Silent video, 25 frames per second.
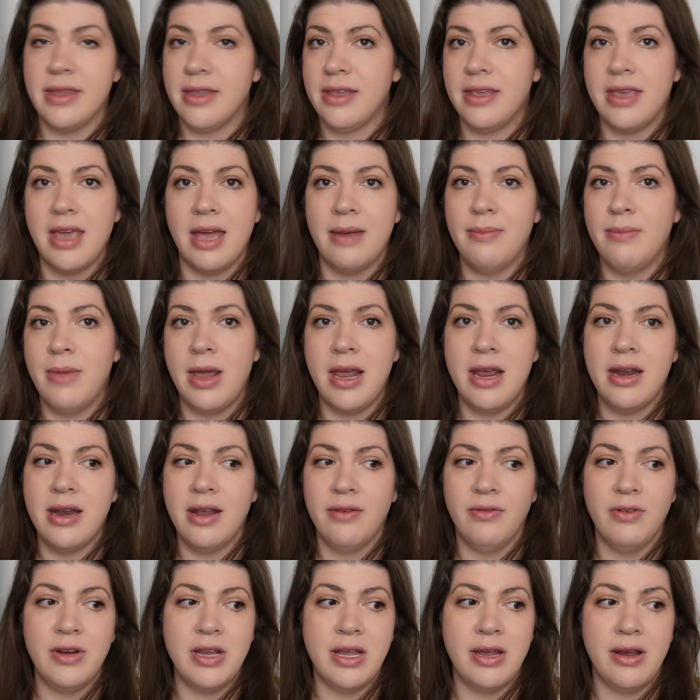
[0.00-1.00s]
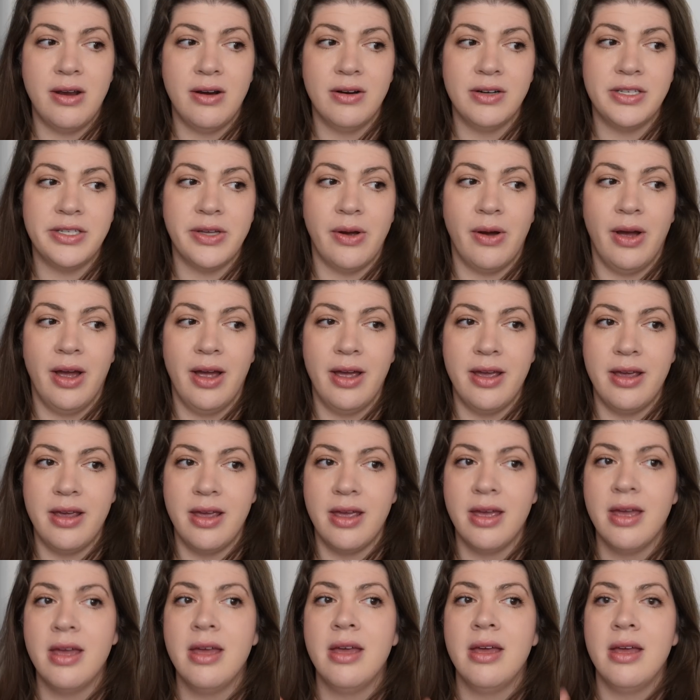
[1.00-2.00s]
get made every year. So
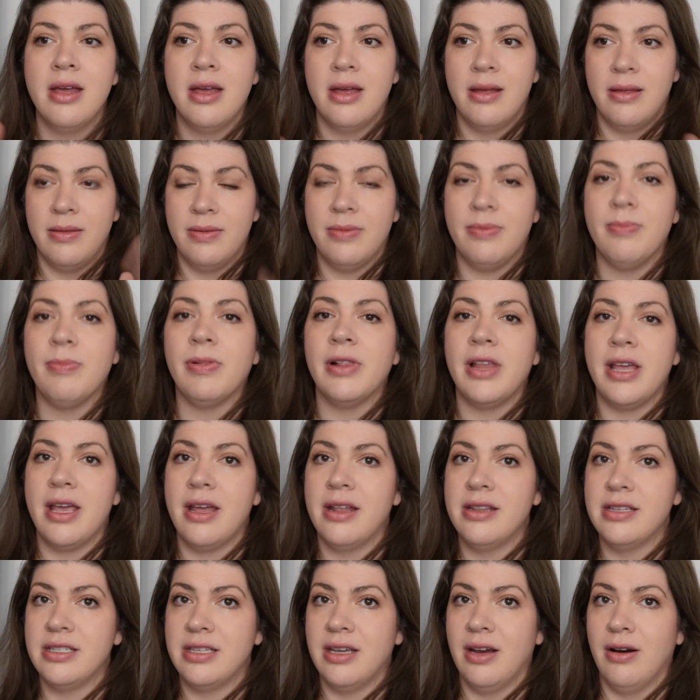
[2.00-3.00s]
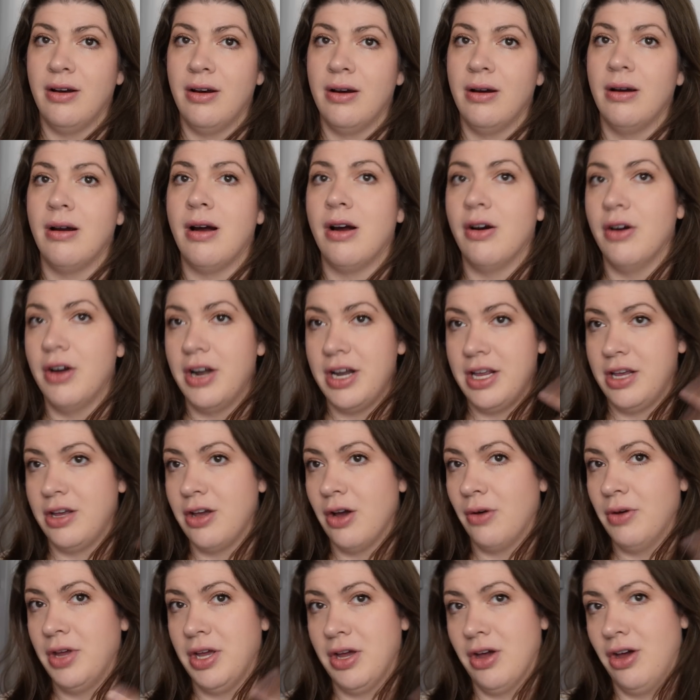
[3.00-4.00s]
plans are already
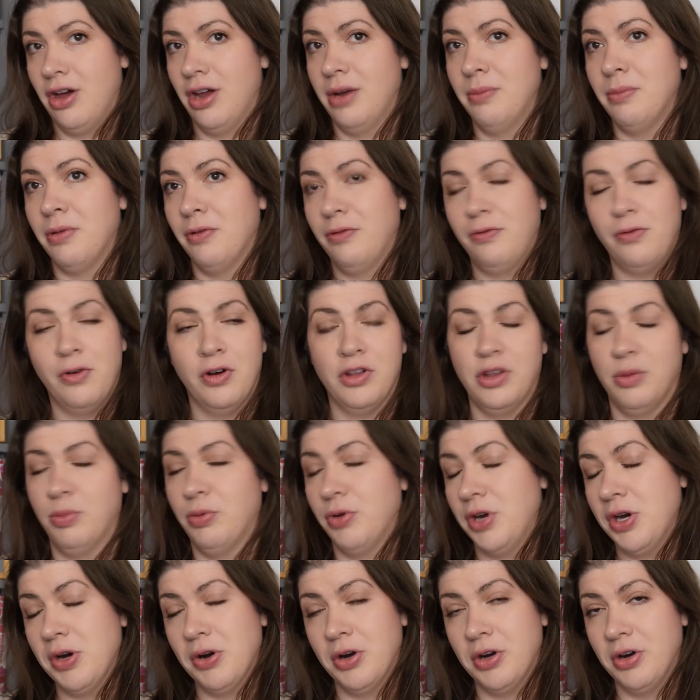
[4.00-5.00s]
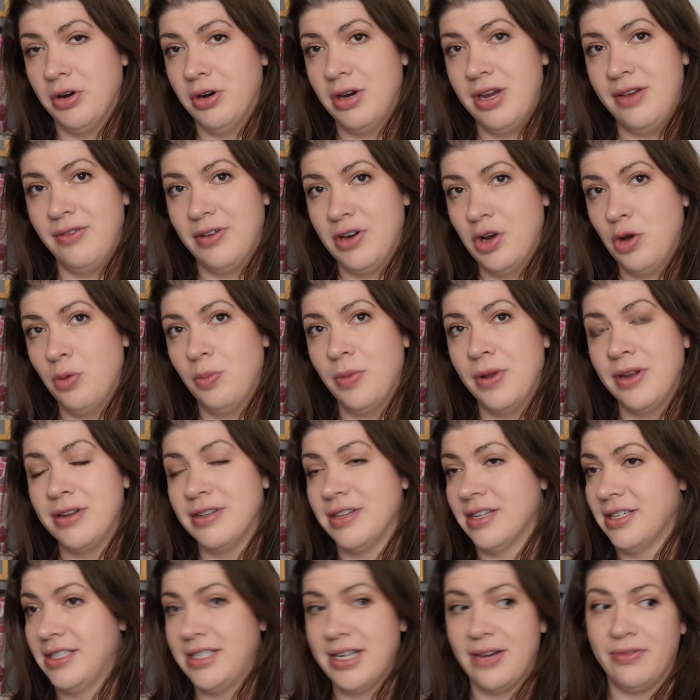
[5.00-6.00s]
going on before the pre-order even
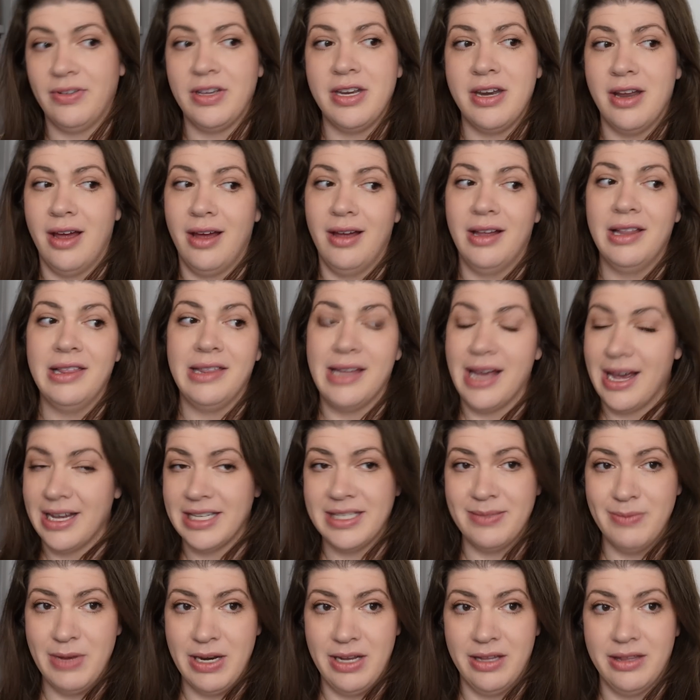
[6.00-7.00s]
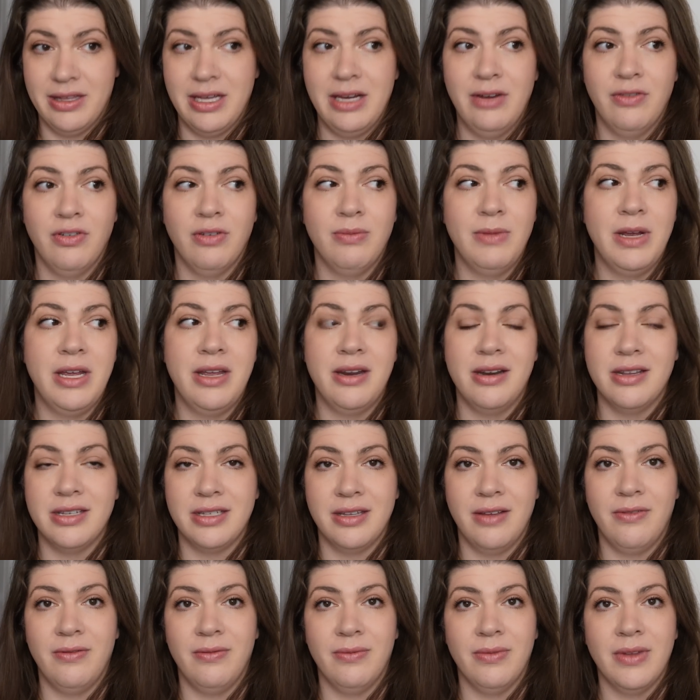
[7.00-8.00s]
opens. It's definitely not a last minute thing for me.
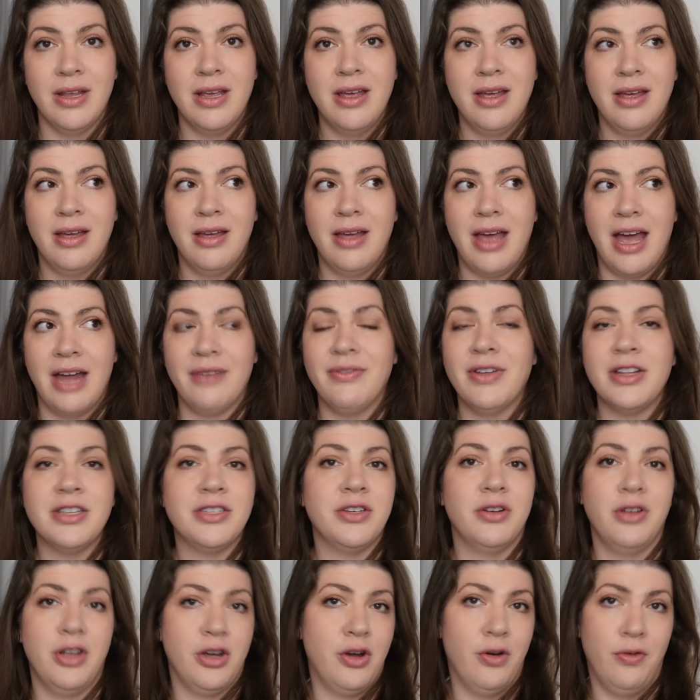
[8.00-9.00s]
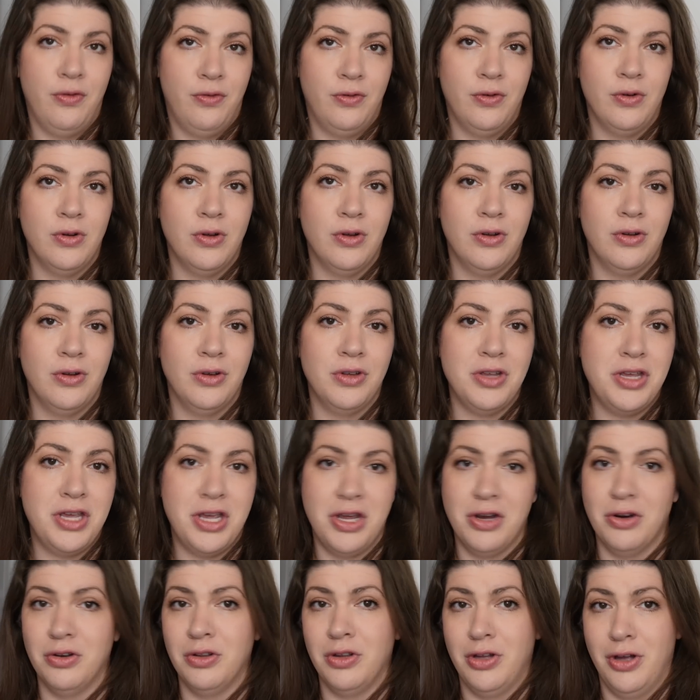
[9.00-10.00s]
Advents are like a full
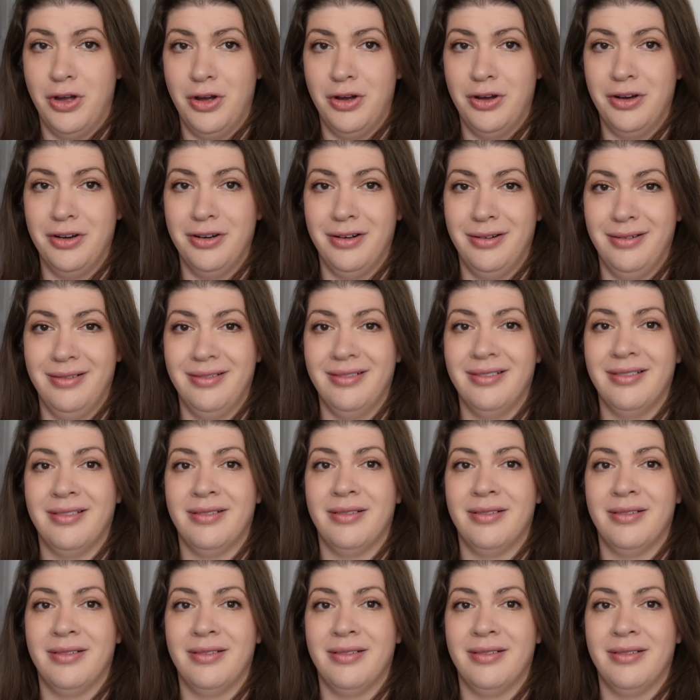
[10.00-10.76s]
year-long